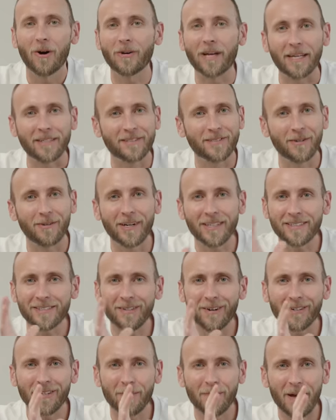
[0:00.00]
Okay, so let's
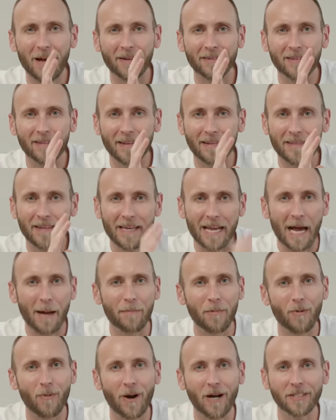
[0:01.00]
talk about the
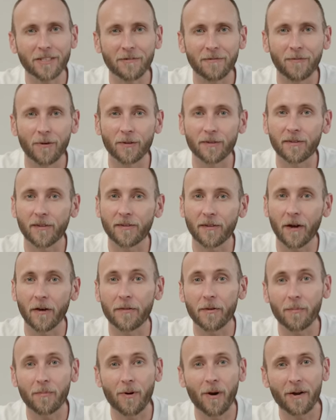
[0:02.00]
Apple Watch versus
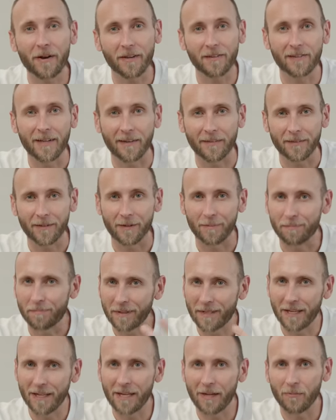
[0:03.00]
other products out there,
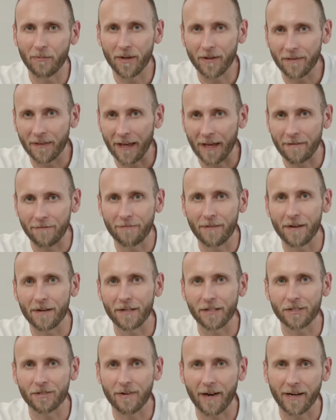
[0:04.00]
beginning with a
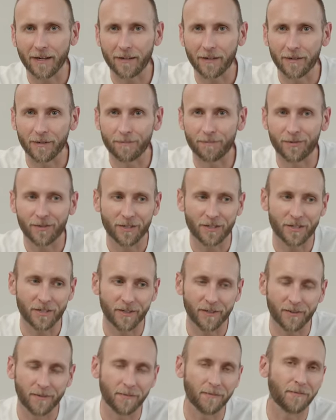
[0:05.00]
fitness tracker such
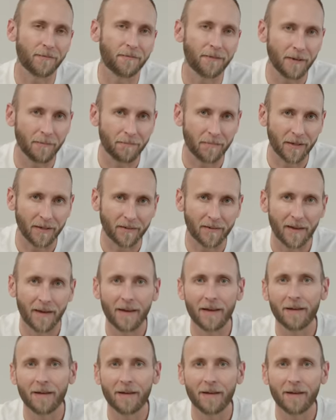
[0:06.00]
as Fitbit.